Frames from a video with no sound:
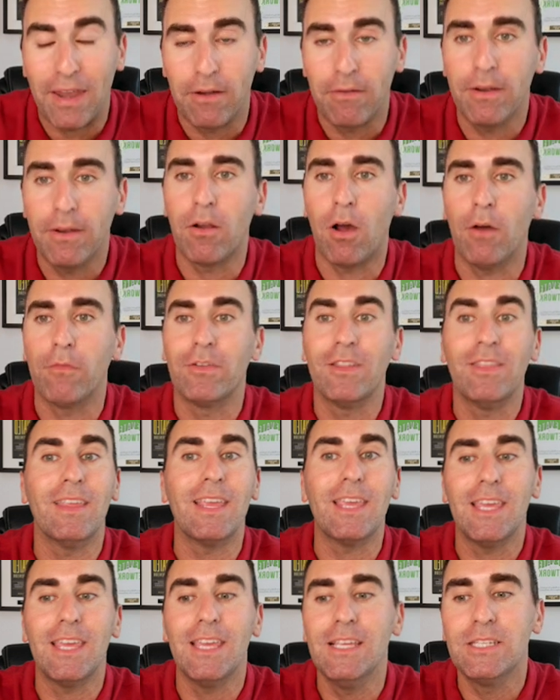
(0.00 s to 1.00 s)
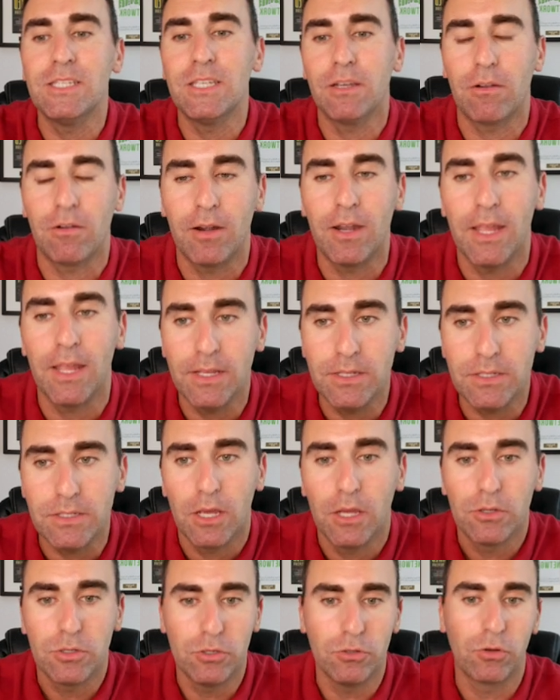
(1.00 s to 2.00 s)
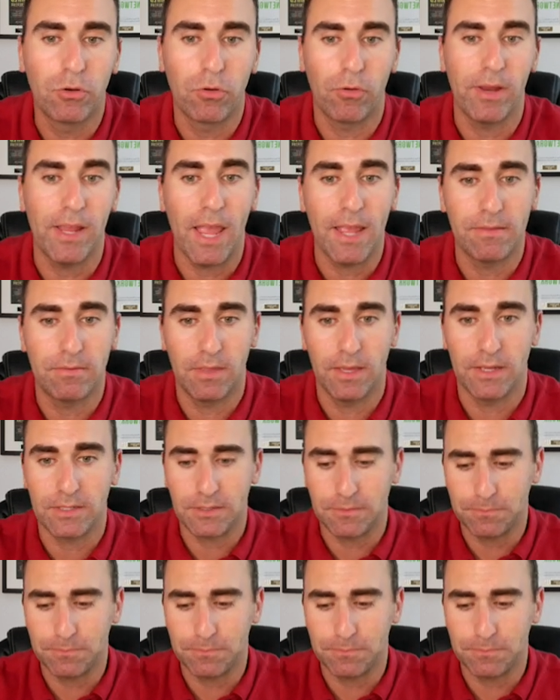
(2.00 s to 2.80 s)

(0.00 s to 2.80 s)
and often the easier it is to create this.